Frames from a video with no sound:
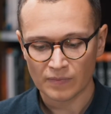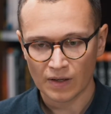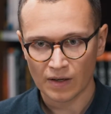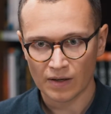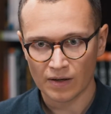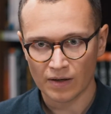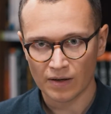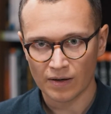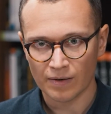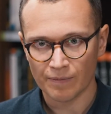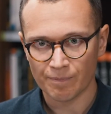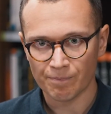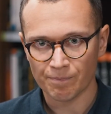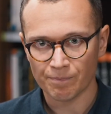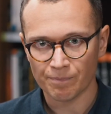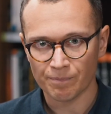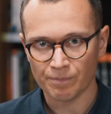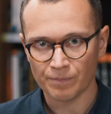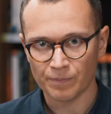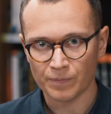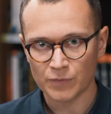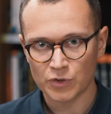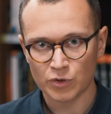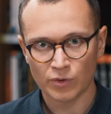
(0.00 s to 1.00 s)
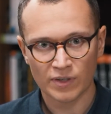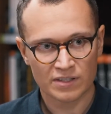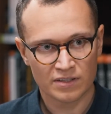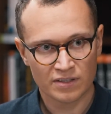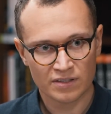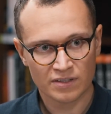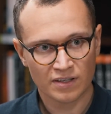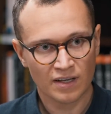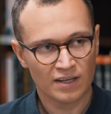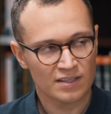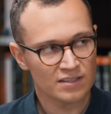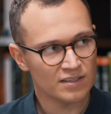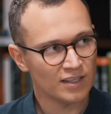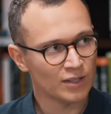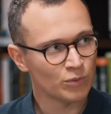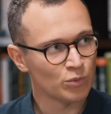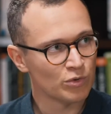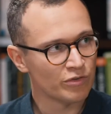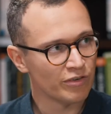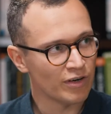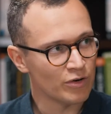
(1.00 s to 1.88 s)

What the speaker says: So let's discuss that with